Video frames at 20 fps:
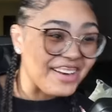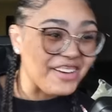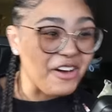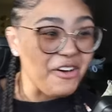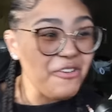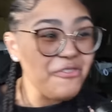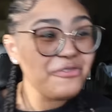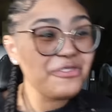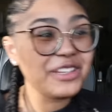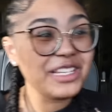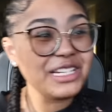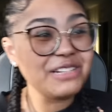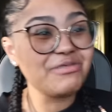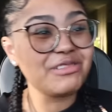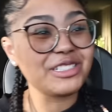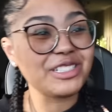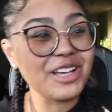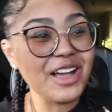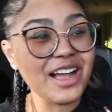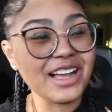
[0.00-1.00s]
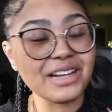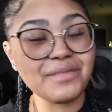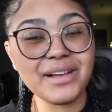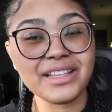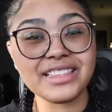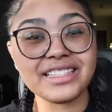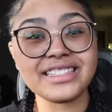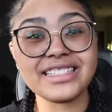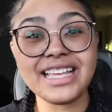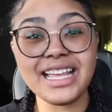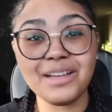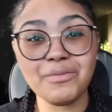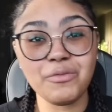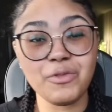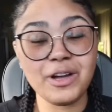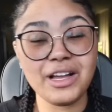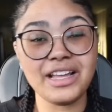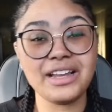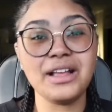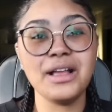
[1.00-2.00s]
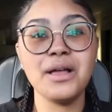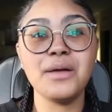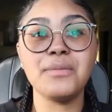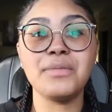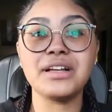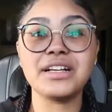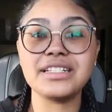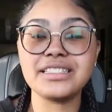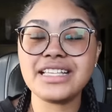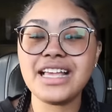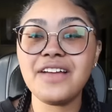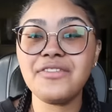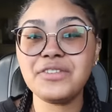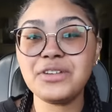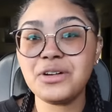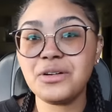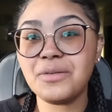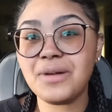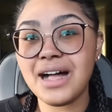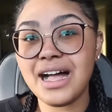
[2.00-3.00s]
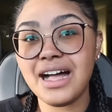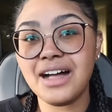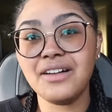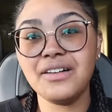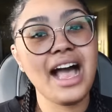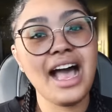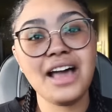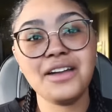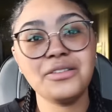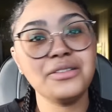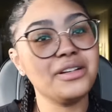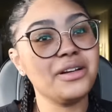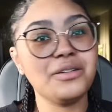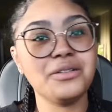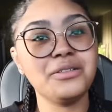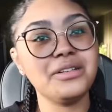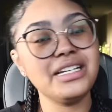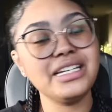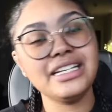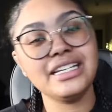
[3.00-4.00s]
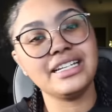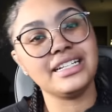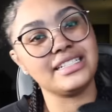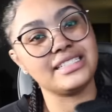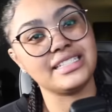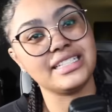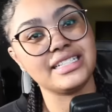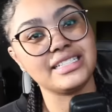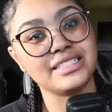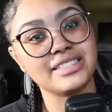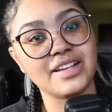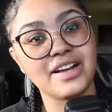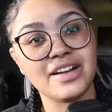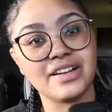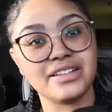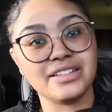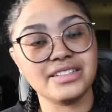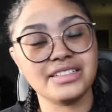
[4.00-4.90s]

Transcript: hopefully we're talking about the same one, because after a while, I don't know who any of these are.